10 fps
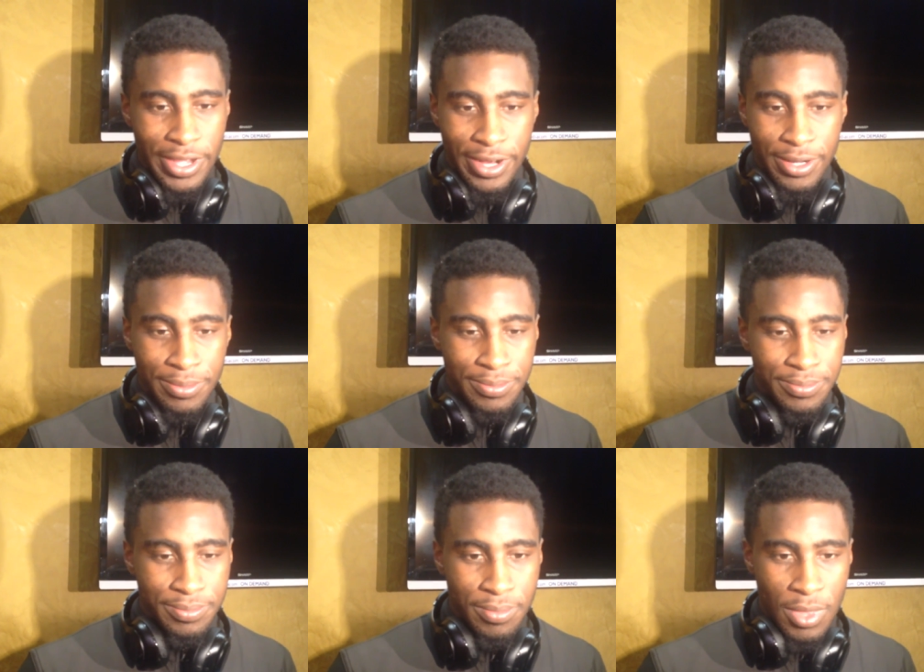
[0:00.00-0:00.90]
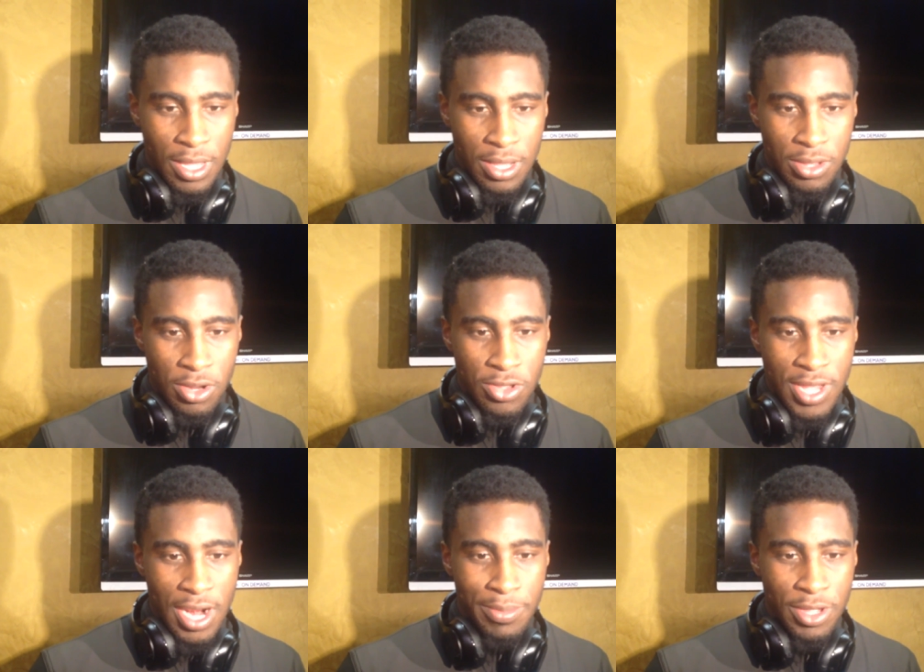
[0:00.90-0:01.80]
um, you know, you
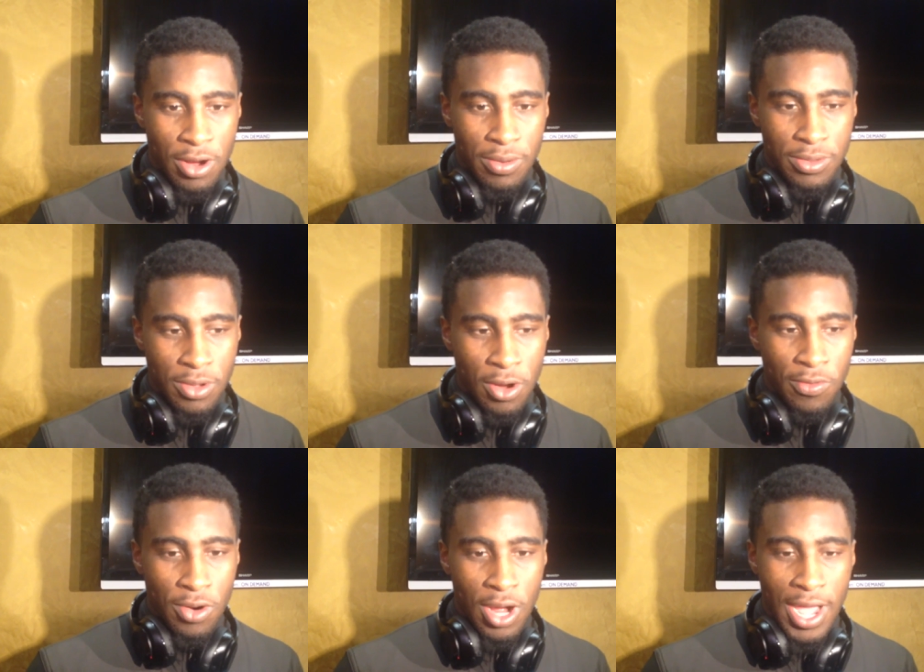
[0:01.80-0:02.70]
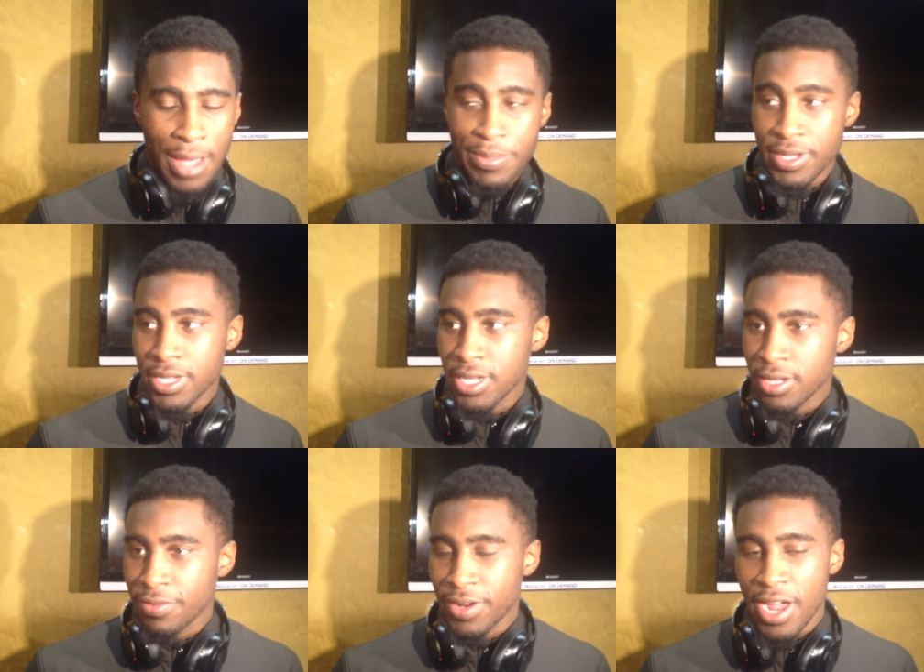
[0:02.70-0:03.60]
got to be overall happy
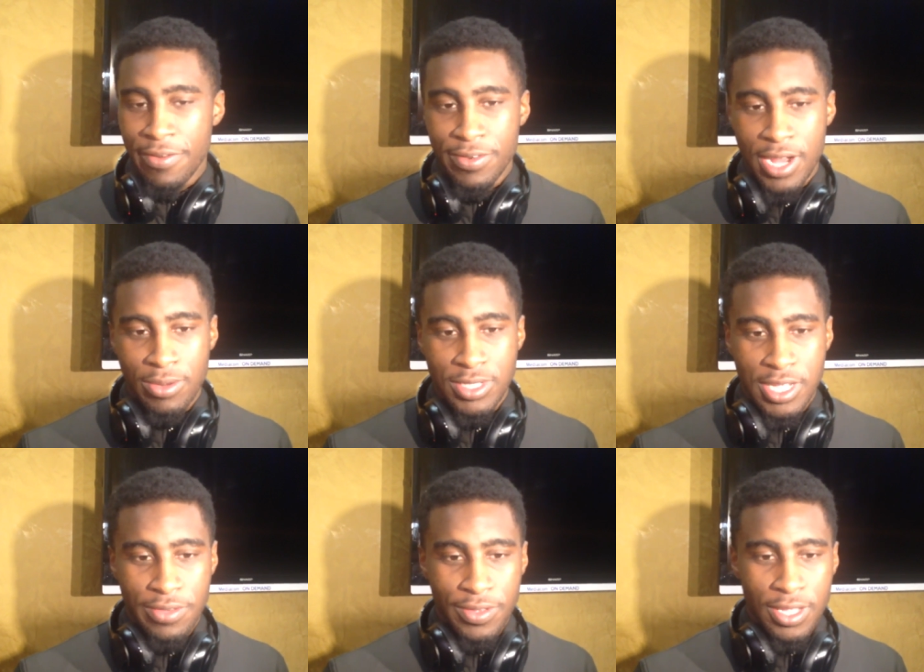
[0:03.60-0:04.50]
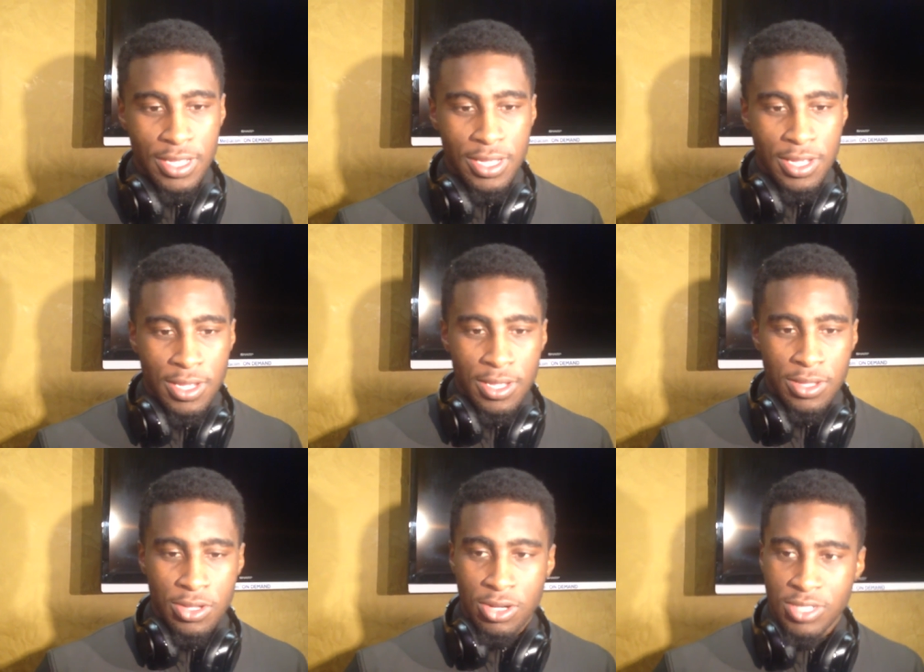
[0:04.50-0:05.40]
for the effort that was given.
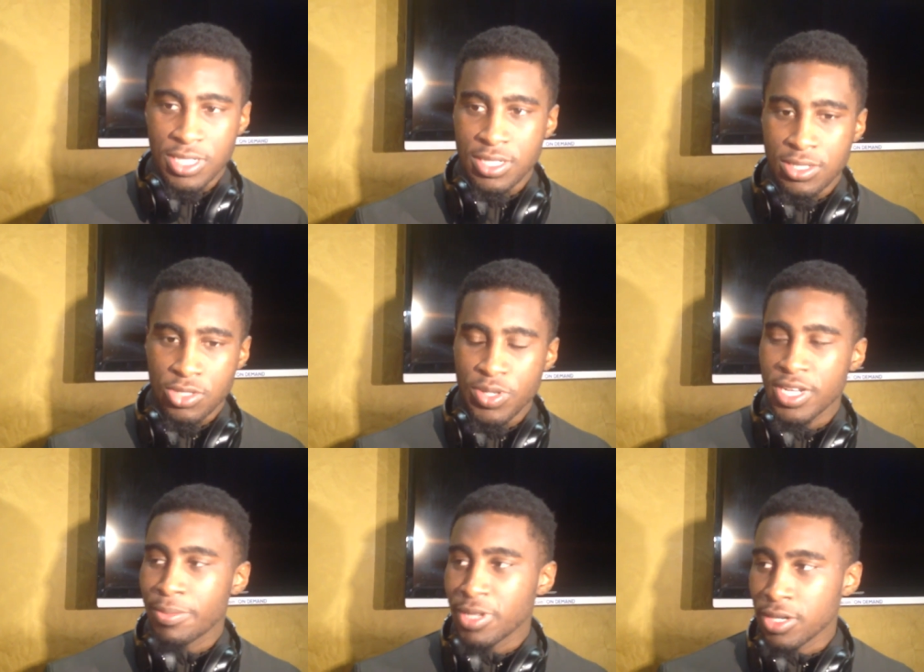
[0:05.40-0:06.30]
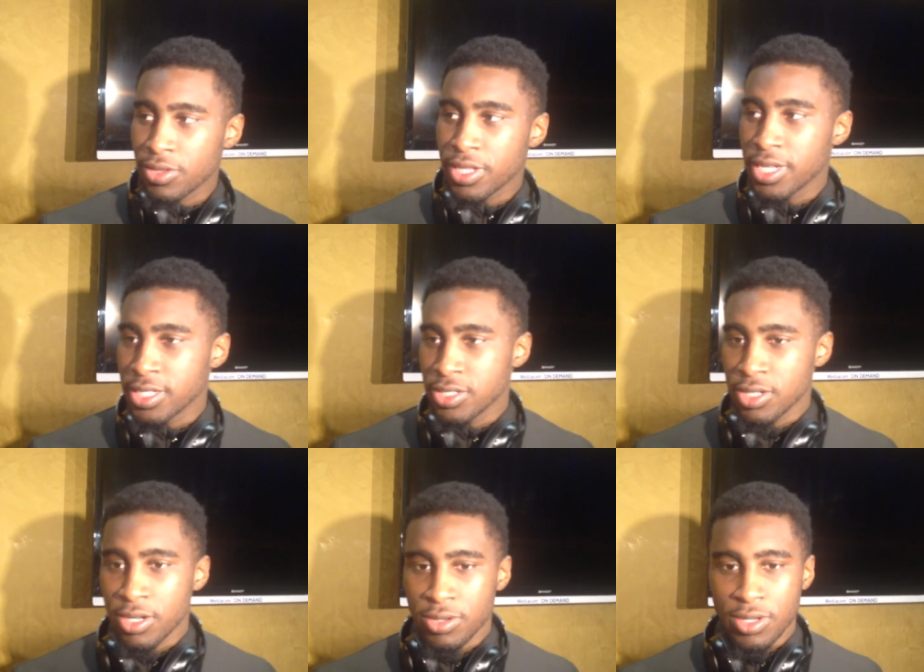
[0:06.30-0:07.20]
You know, just tweak up a little things, you
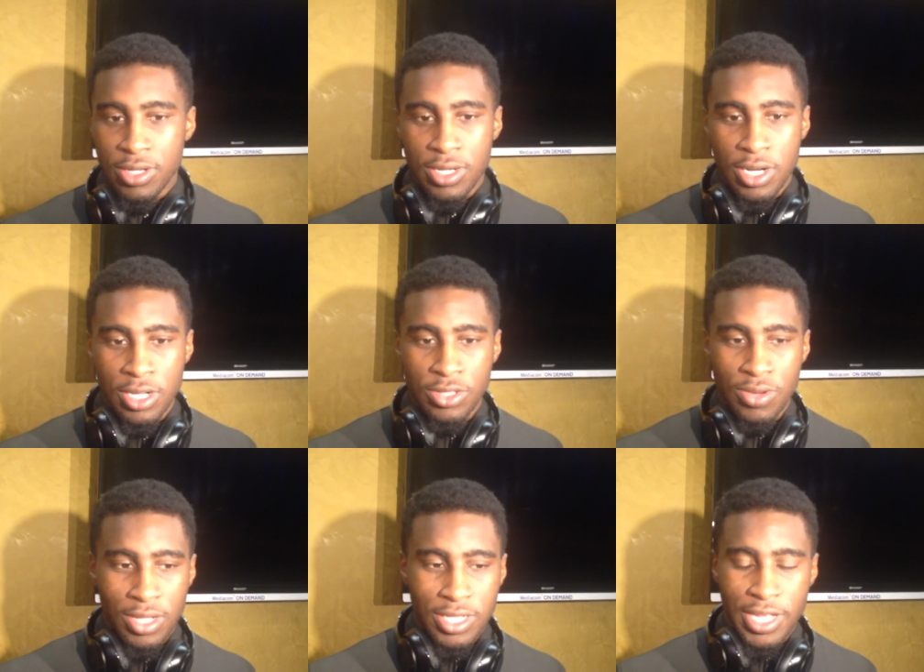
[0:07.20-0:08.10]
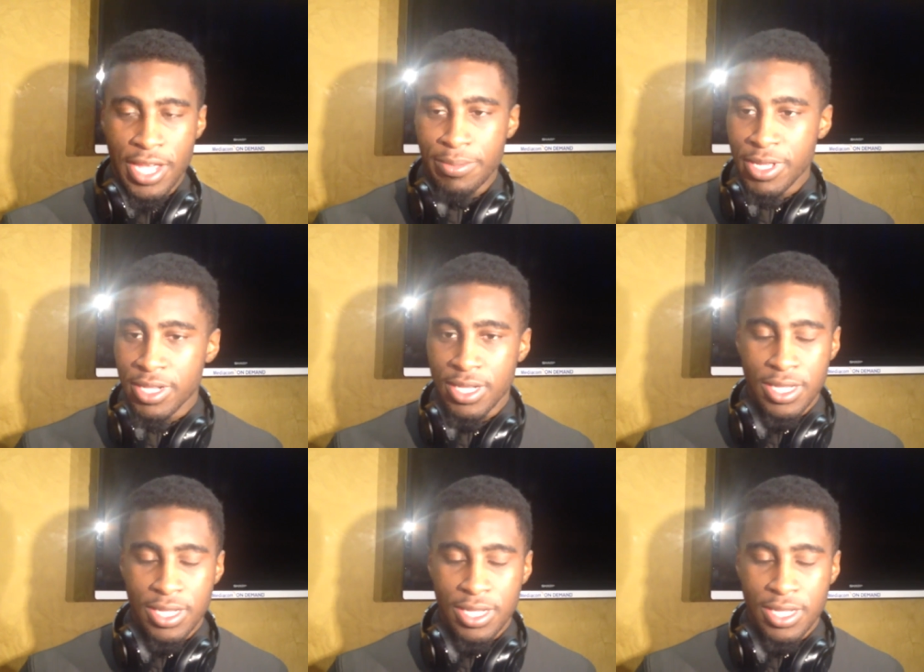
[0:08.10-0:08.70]
know, early throughout the game. And,